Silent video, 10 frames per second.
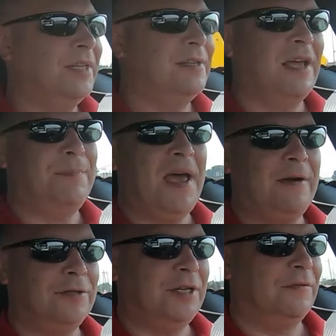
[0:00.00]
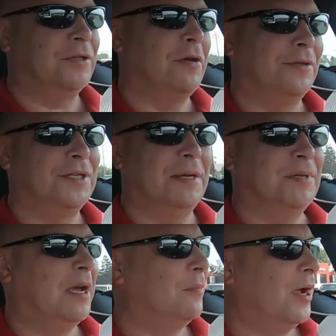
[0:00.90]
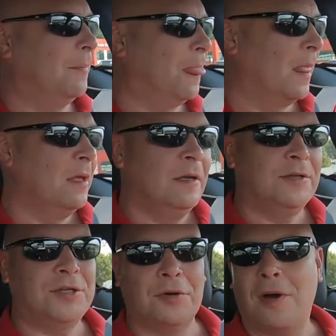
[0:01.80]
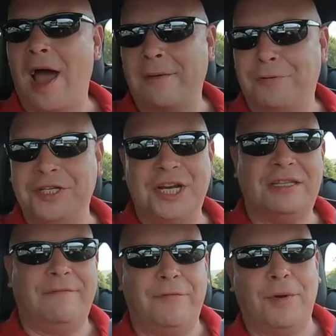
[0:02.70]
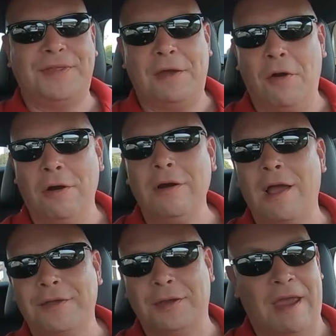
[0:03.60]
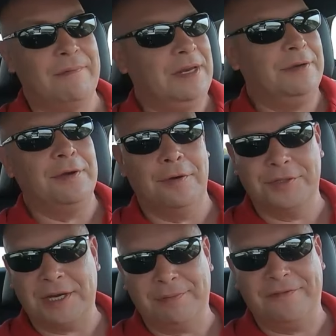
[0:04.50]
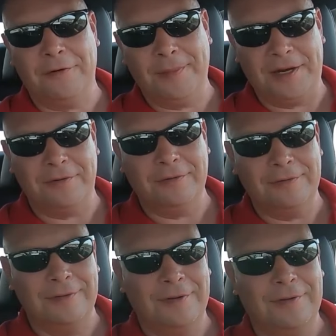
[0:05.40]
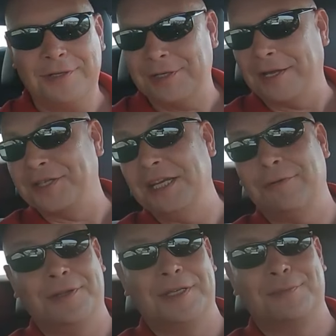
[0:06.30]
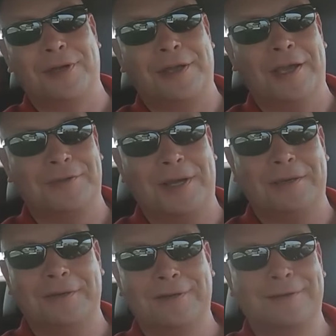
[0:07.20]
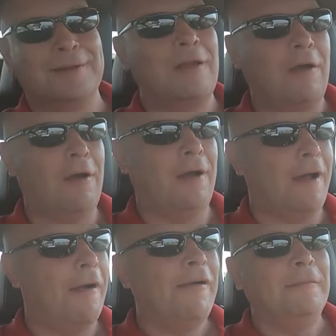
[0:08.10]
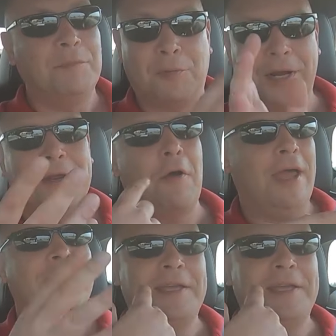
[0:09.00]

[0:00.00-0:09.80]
dislike paddle shifters all at the same time, right? So I appreciate them for what they are. Everybody knows I prefer manual. It's not a secret at this point, guys, right? All right. But we're going to go ahead